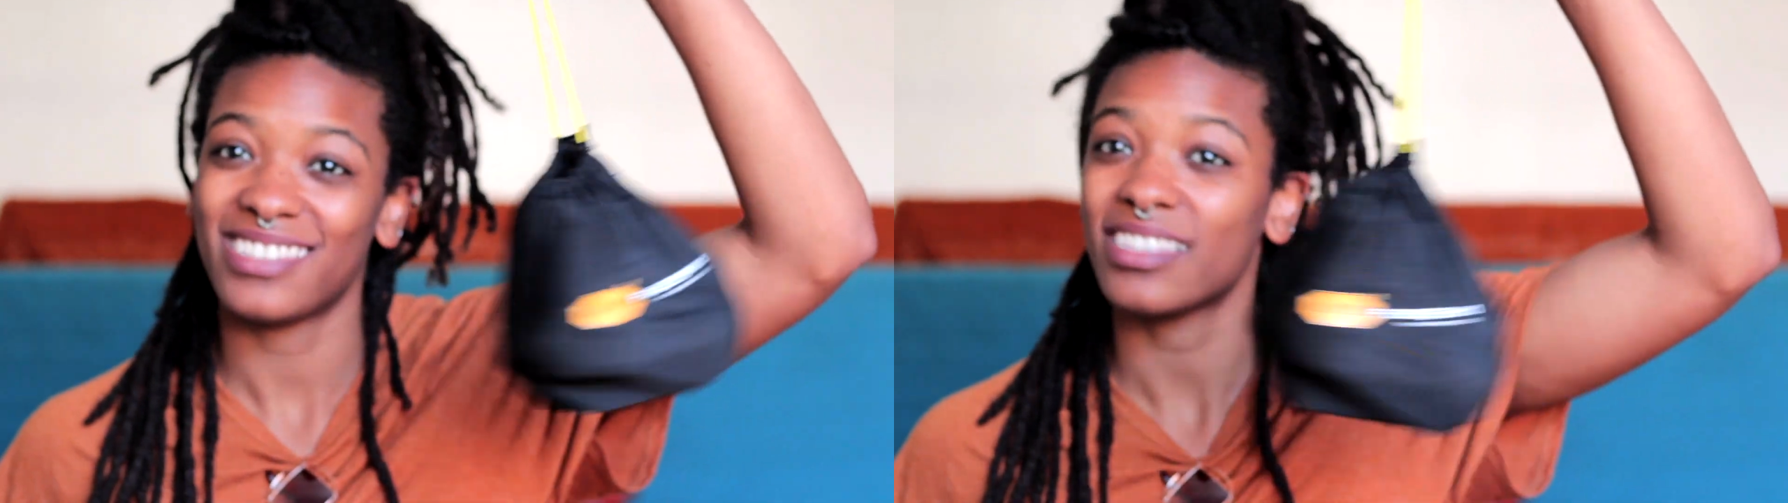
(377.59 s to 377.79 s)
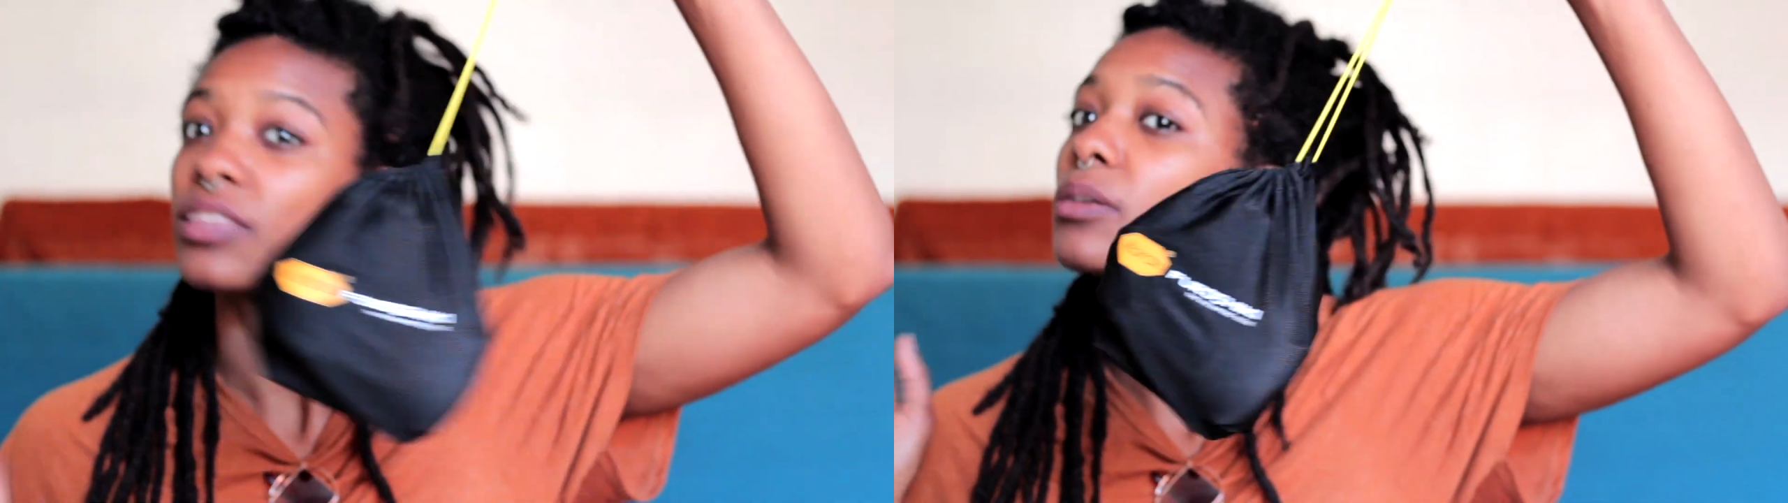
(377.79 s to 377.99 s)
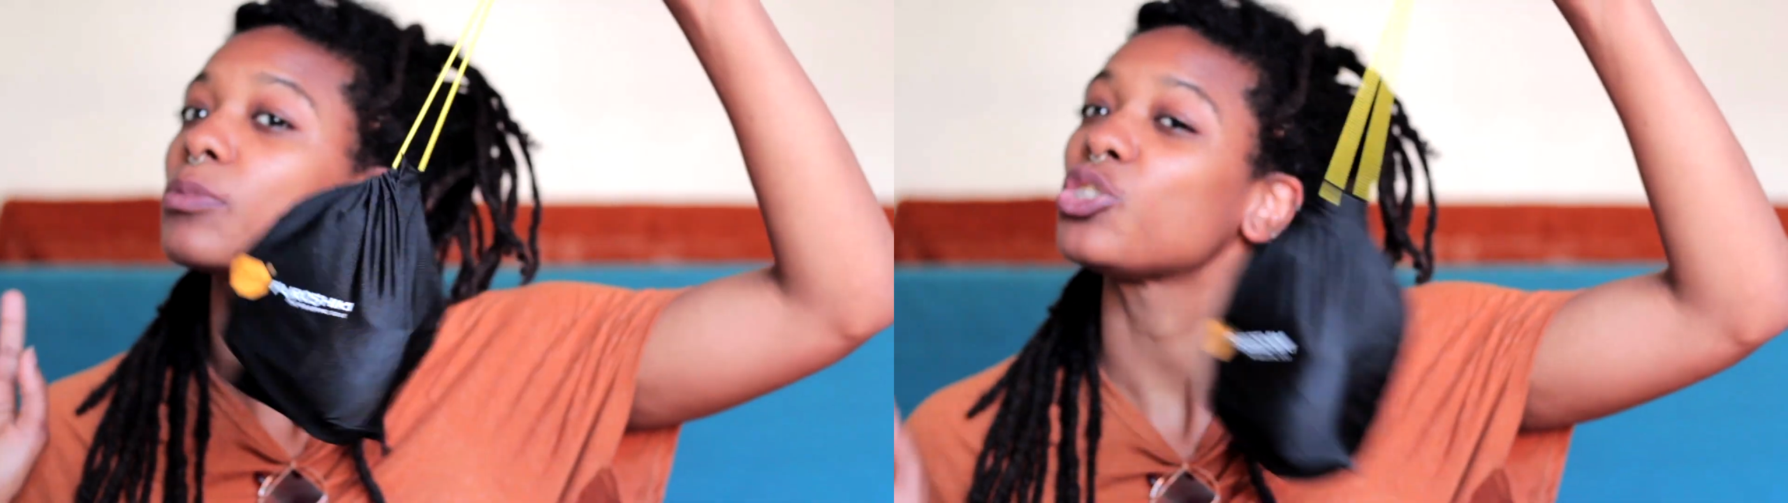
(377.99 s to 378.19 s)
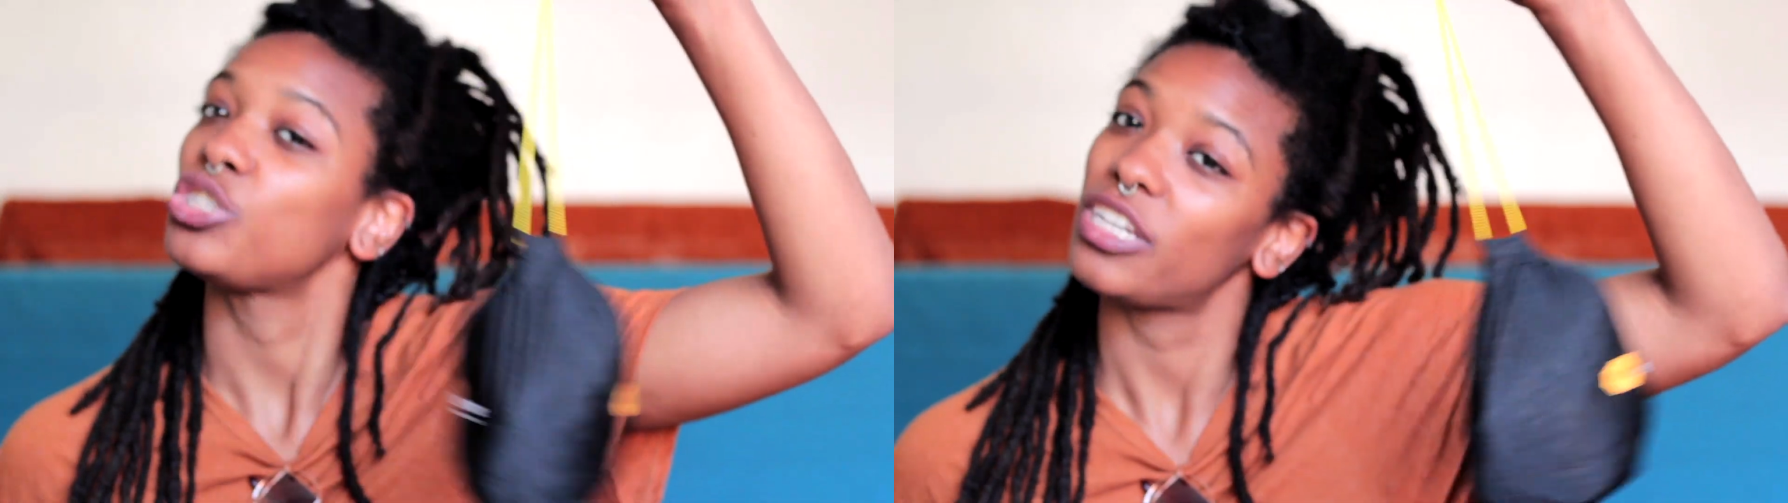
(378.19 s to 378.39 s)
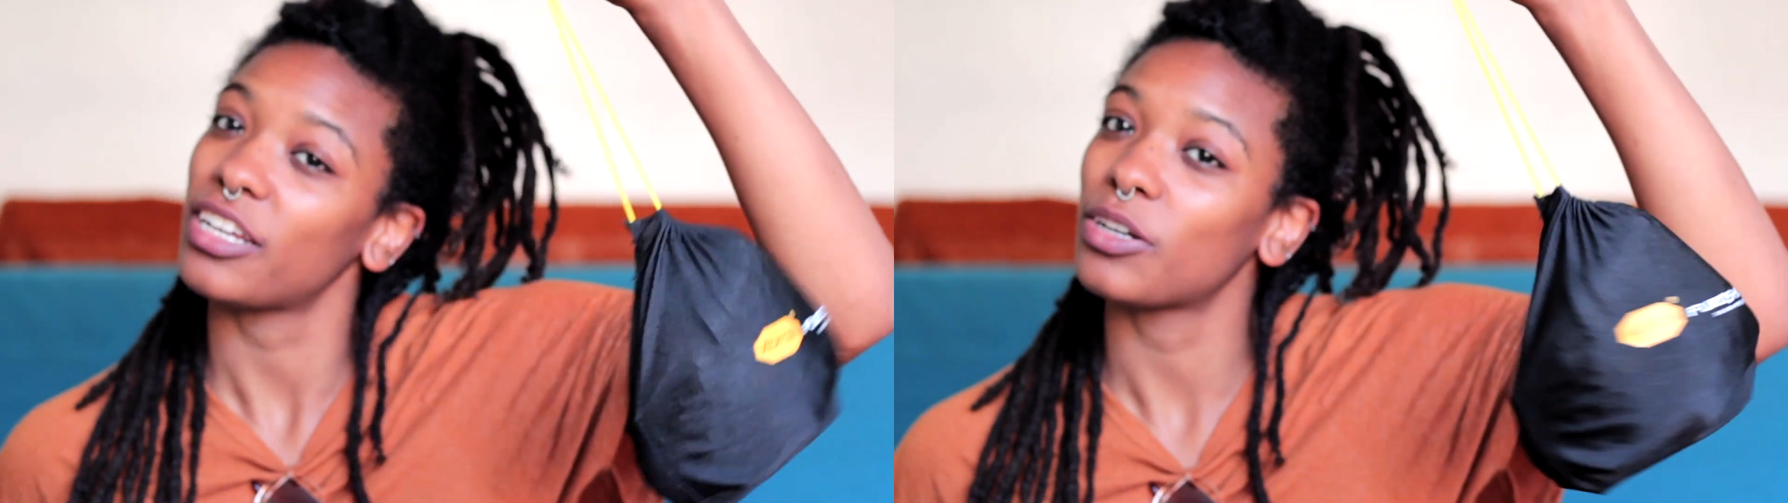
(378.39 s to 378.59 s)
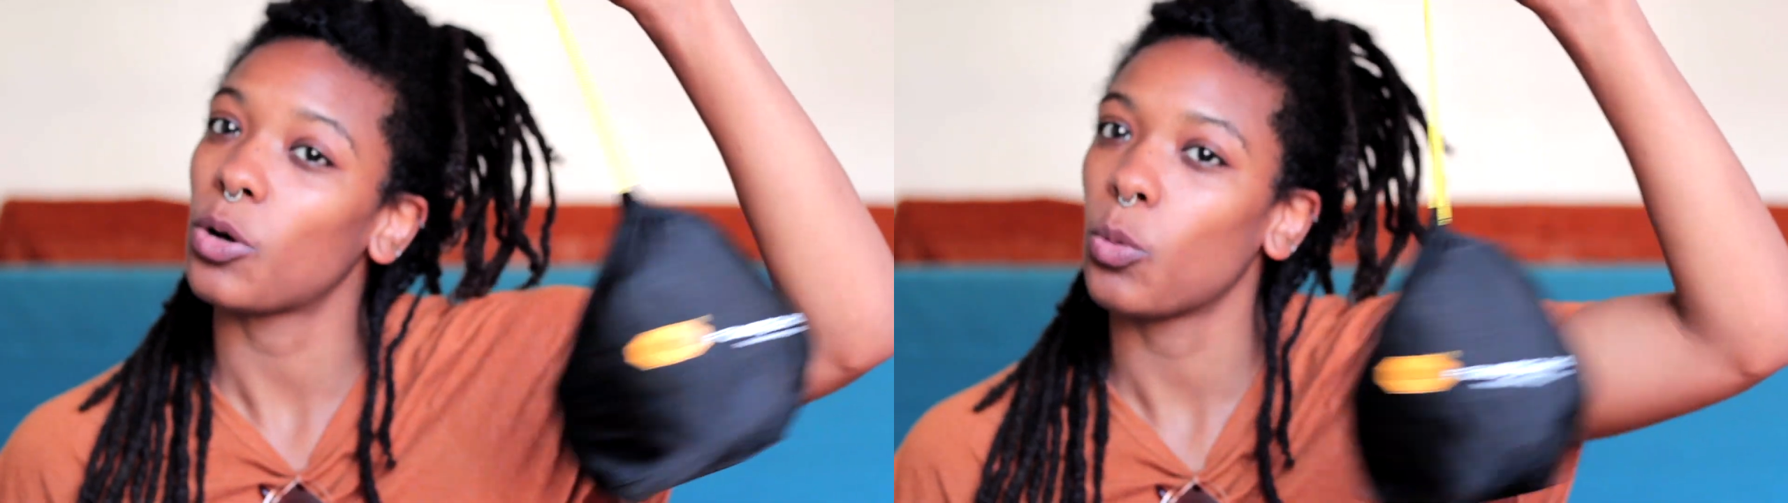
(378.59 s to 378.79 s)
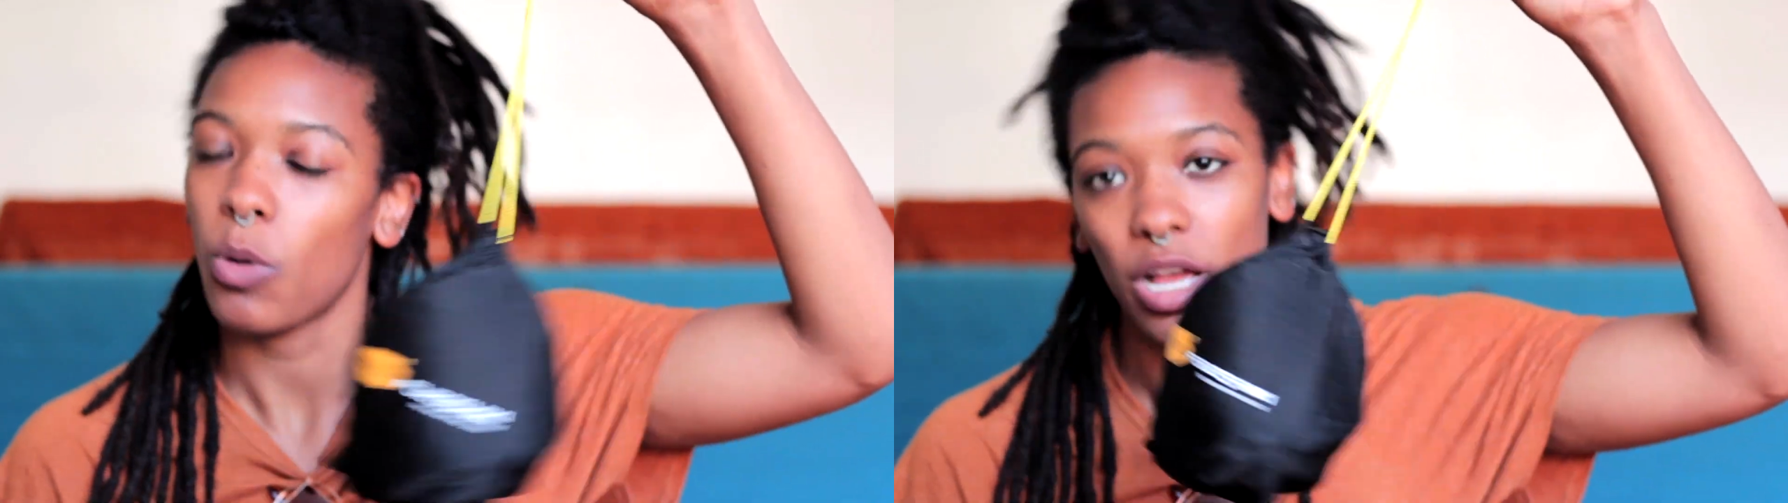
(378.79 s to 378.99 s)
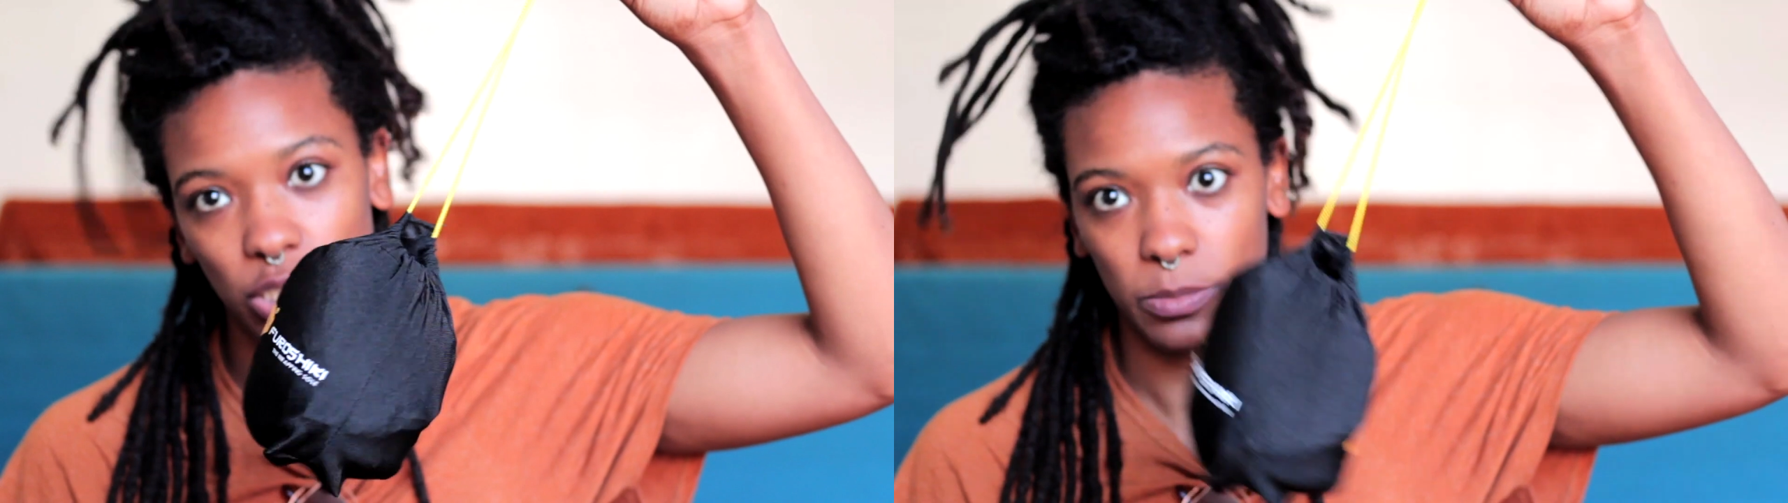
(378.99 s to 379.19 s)
is that they're machine
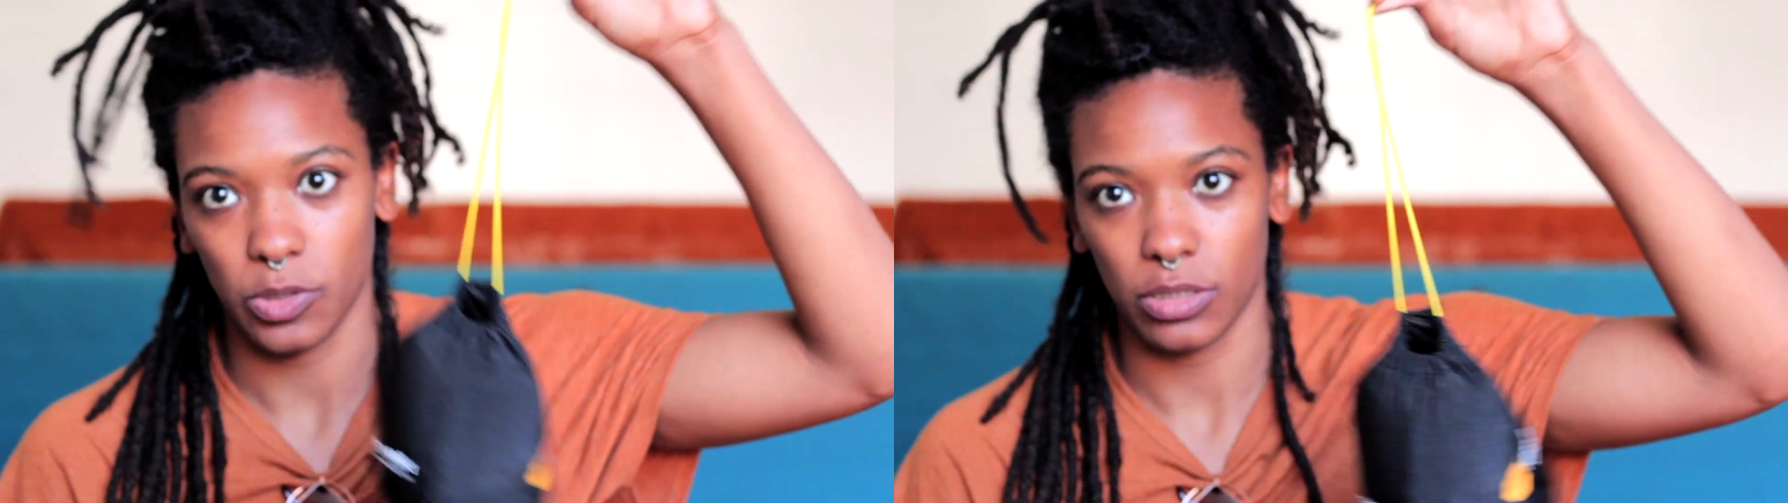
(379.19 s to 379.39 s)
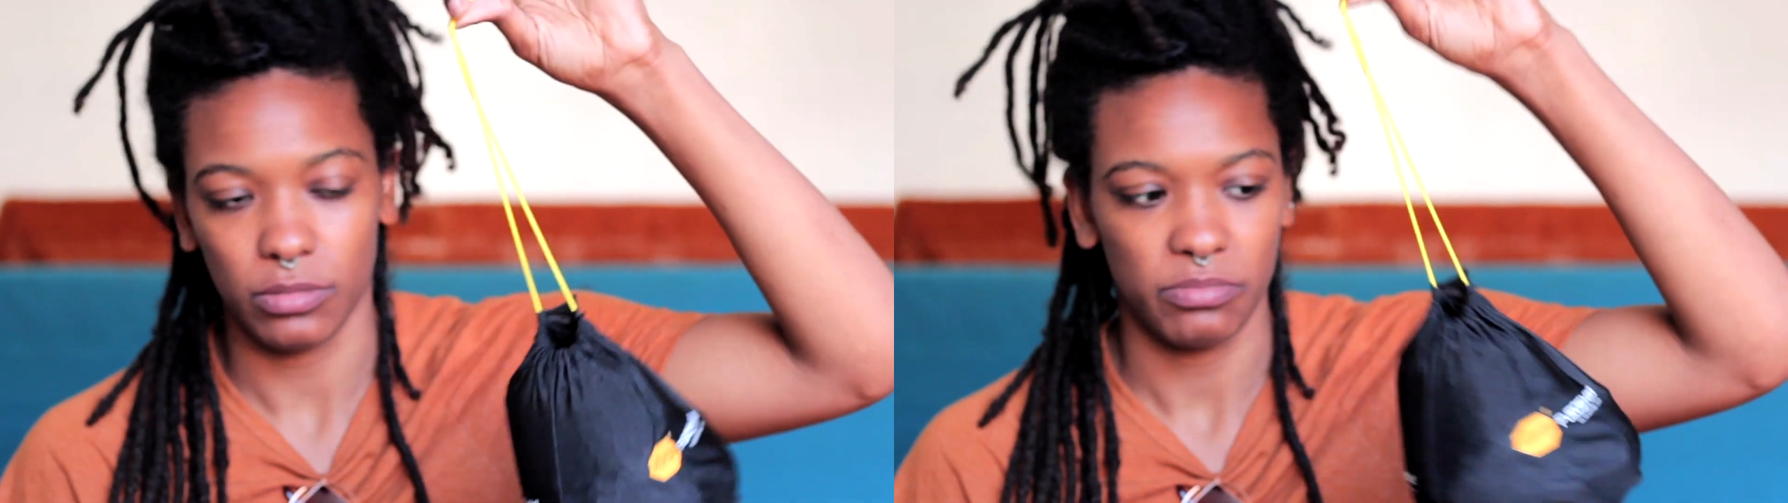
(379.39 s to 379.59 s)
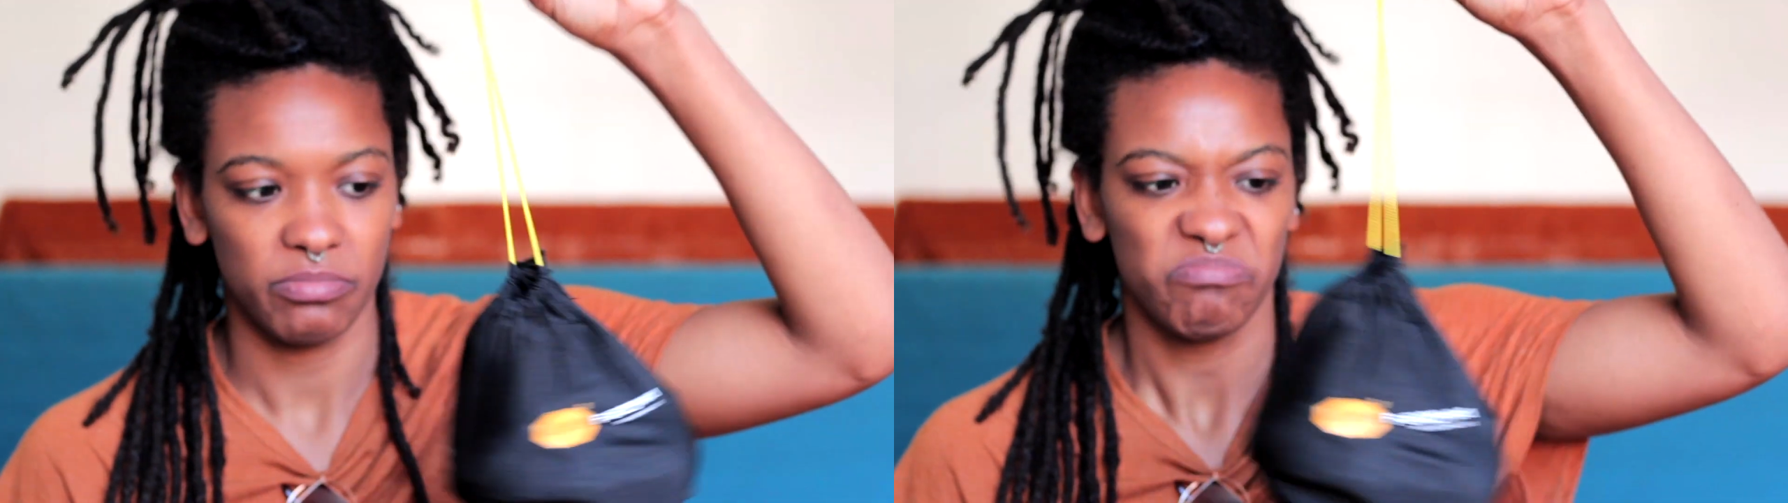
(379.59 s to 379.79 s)
washable.